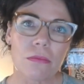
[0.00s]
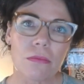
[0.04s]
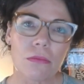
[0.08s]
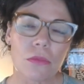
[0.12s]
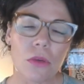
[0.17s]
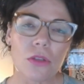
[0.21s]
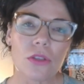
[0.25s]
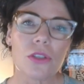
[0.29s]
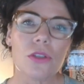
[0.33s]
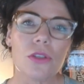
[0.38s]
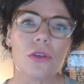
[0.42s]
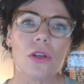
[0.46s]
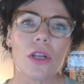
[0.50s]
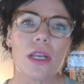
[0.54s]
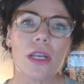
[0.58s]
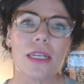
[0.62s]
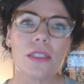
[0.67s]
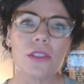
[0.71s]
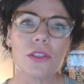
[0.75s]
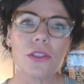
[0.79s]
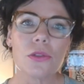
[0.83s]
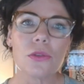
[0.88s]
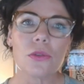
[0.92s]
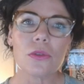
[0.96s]
and she
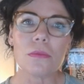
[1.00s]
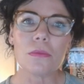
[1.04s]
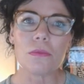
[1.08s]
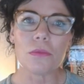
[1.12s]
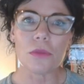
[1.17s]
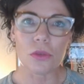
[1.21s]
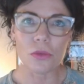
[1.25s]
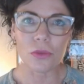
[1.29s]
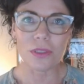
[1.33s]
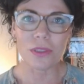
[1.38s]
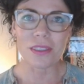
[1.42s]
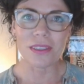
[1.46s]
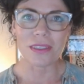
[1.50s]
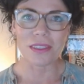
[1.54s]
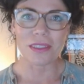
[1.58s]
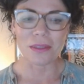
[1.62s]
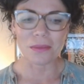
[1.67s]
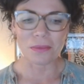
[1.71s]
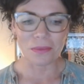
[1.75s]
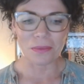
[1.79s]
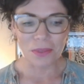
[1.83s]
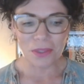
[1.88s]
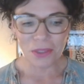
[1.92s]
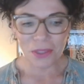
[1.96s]
modulates your immune
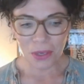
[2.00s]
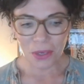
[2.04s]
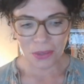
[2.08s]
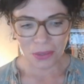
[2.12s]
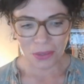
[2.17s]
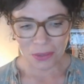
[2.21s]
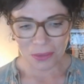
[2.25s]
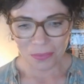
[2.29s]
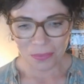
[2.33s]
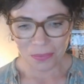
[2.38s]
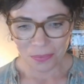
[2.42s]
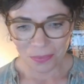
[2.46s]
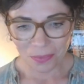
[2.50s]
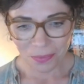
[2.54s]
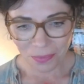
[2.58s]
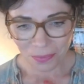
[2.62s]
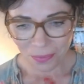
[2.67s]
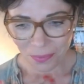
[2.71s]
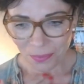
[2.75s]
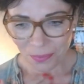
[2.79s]
system. So,